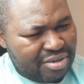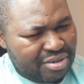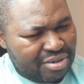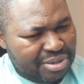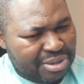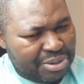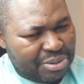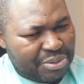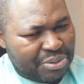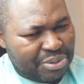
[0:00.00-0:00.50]

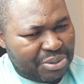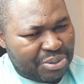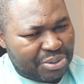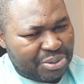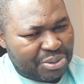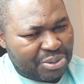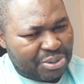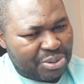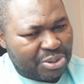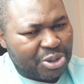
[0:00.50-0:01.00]

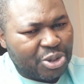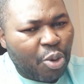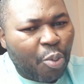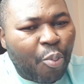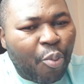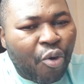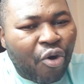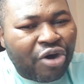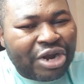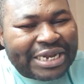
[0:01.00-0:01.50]
to
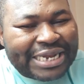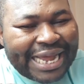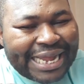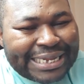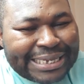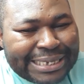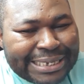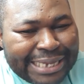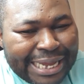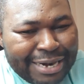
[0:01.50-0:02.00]
support
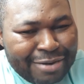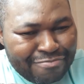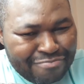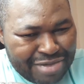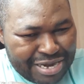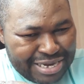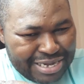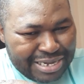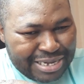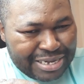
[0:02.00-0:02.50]
and send
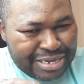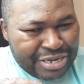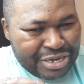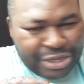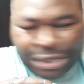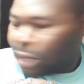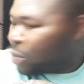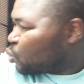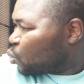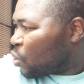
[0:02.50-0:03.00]
money
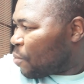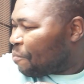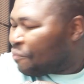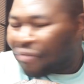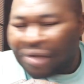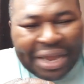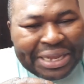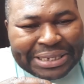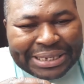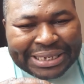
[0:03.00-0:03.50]
to a
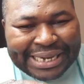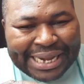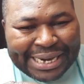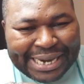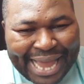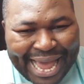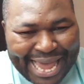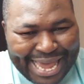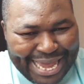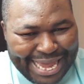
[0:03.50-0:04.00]
president
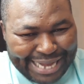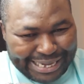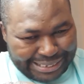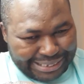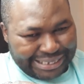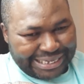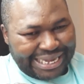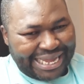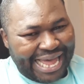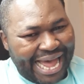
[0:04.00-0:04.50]
that eats
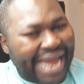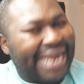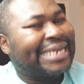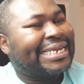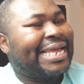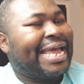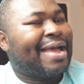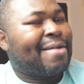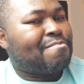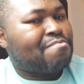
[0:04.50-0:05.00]
the
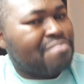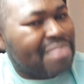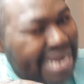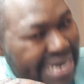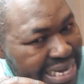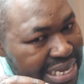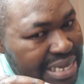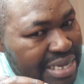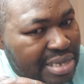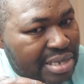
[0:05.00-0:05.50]
goddamn
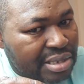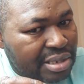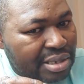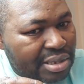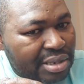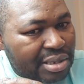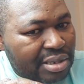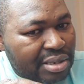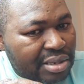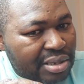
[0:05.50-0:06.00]
money?
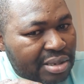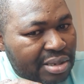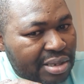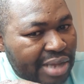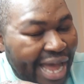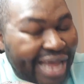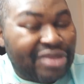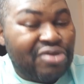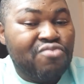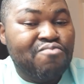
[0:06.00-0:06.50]

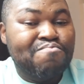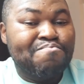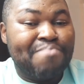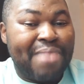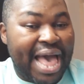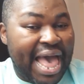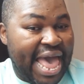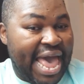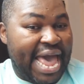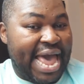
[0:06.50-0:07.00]
Are you
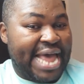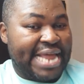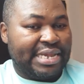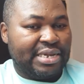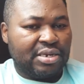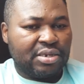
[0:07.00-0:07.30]
mad?